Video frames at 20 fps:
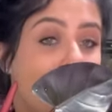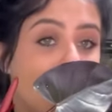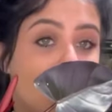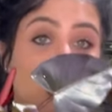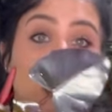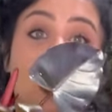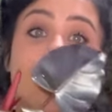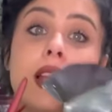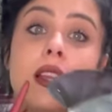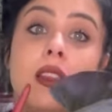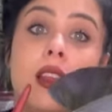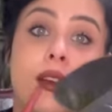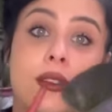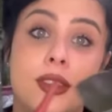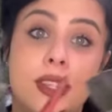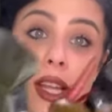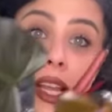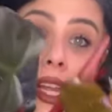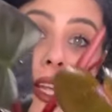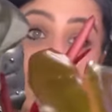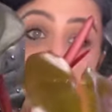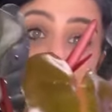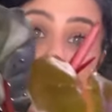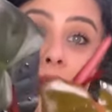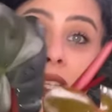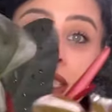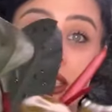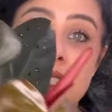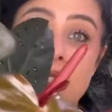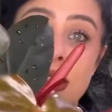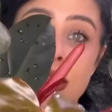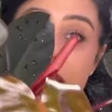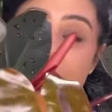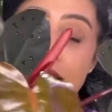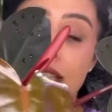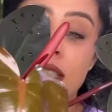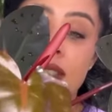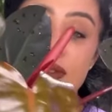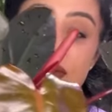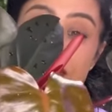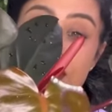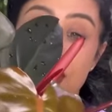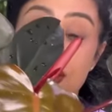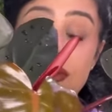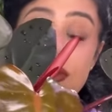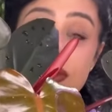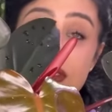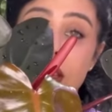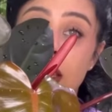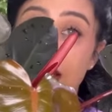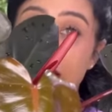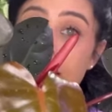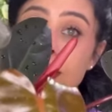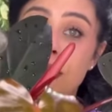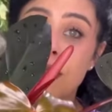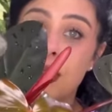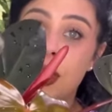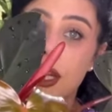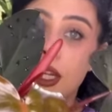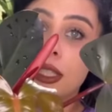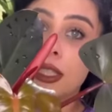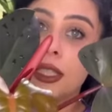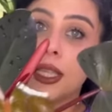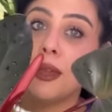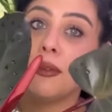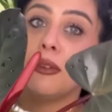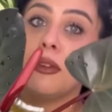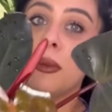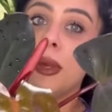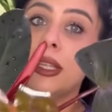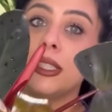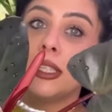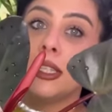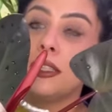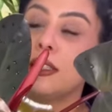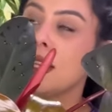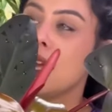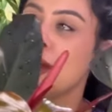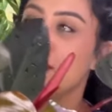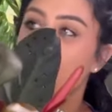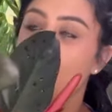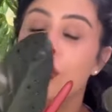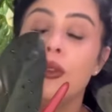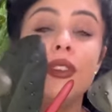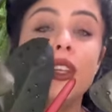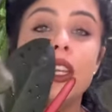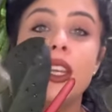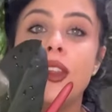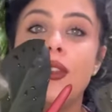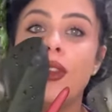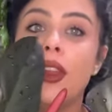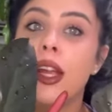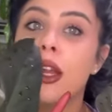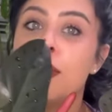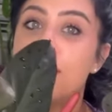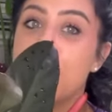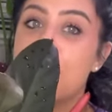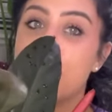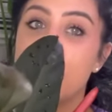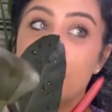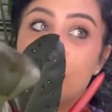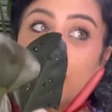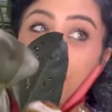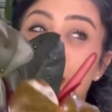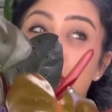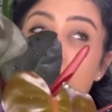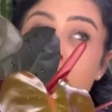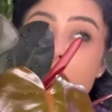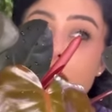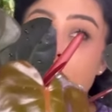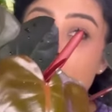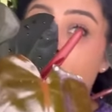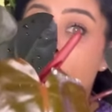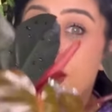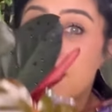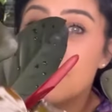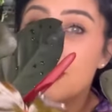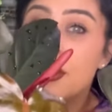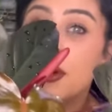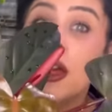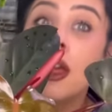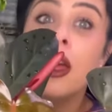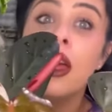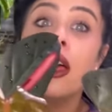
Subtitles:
The plant loves it. This is like its fifth leaf that it's given me since I moved it in there maybe 3 months ago.